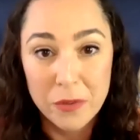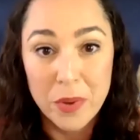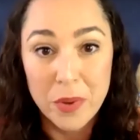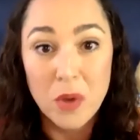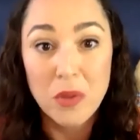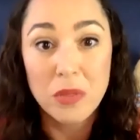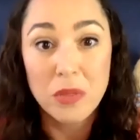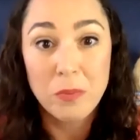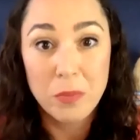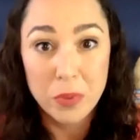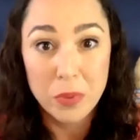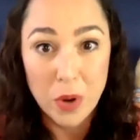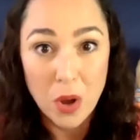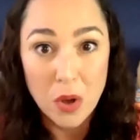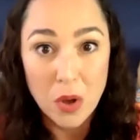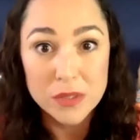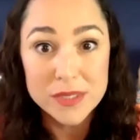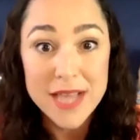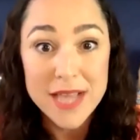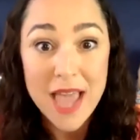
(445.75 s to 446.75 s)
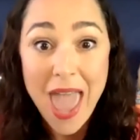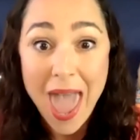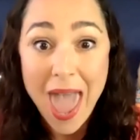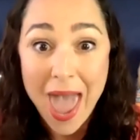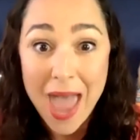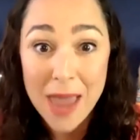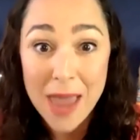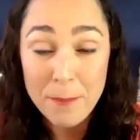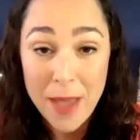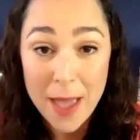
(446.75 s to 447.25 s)
both pros
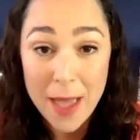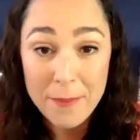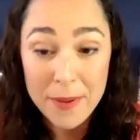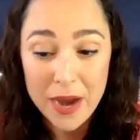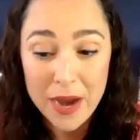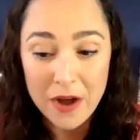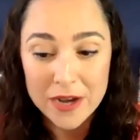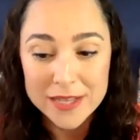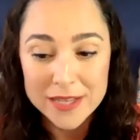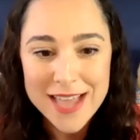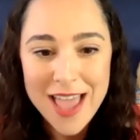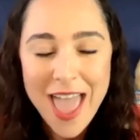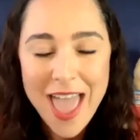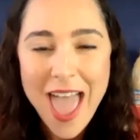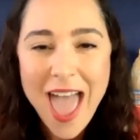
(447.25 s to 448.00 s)
and pet parents,